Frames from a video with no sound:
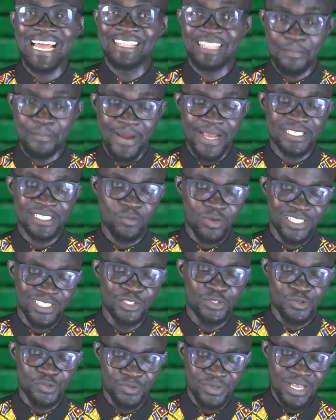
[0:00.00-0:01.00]
and the person
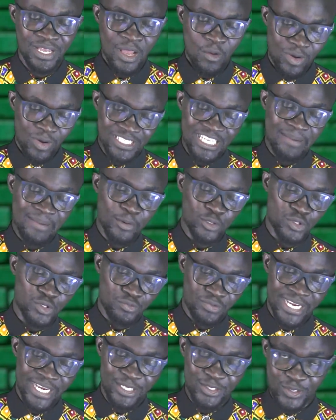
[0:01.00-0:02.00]
wasn't able to
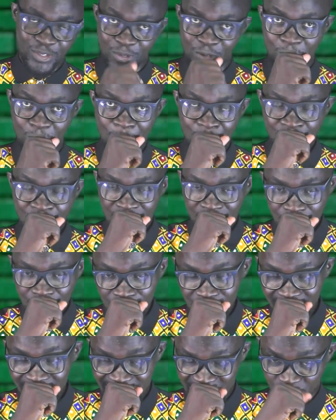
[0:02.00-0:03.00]
read, so
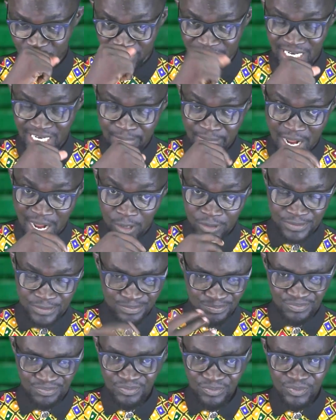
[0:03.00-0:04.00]
it's talking about
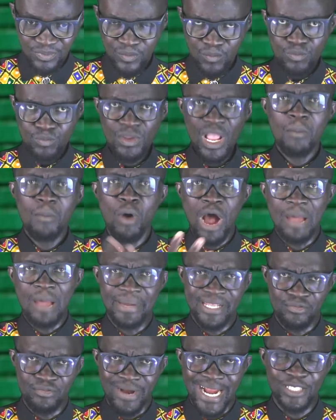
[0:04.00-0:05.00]

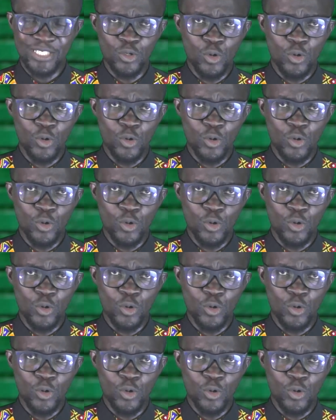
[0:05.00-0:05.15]
Muhammad, right?